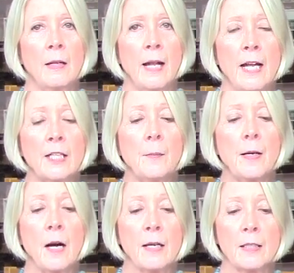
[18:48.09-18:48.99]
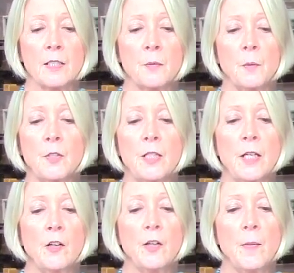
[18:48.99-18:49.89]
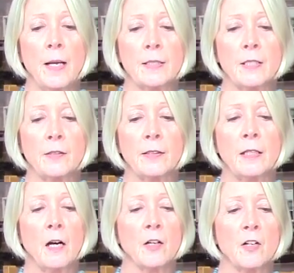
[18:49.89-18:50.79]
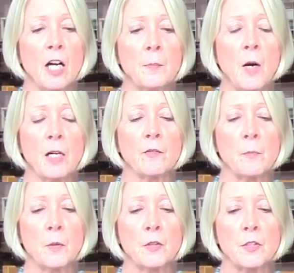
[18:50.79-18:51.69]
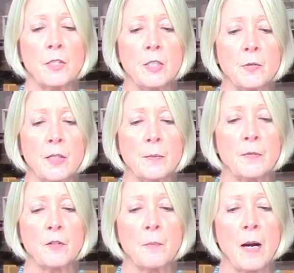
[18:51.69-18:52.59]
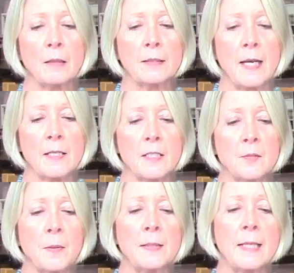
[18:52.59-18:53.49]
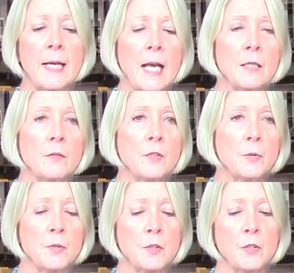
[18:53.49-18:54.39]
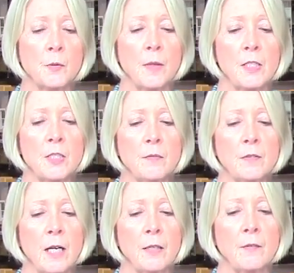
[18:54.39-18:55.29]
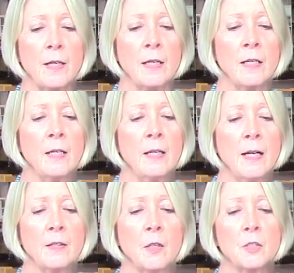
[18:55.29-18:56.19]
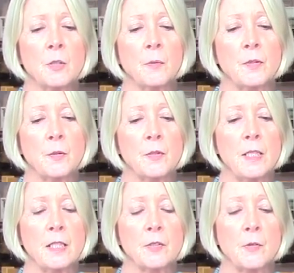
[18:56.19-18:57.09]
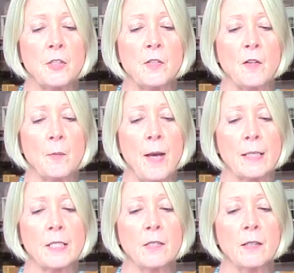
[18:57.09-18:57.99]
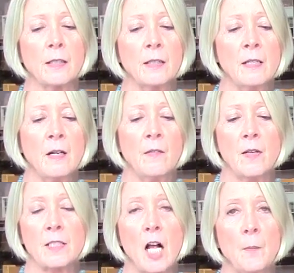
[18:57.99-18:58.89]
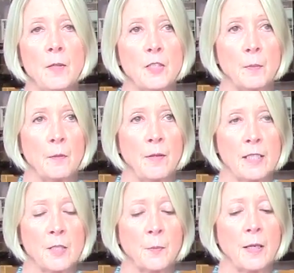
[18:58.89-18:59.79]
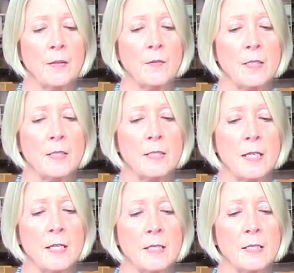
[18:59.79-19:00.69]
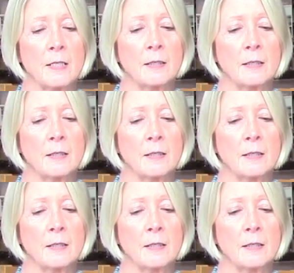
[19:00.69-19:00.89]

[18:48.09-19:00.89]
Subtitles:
Antibiotics, which kill the bacteria, are not part of emergency treatment for mild cases, but they can reduce the duration of diarrhea and also reduce the excretion of the bacteria, thus helping to prevent spread of the disease.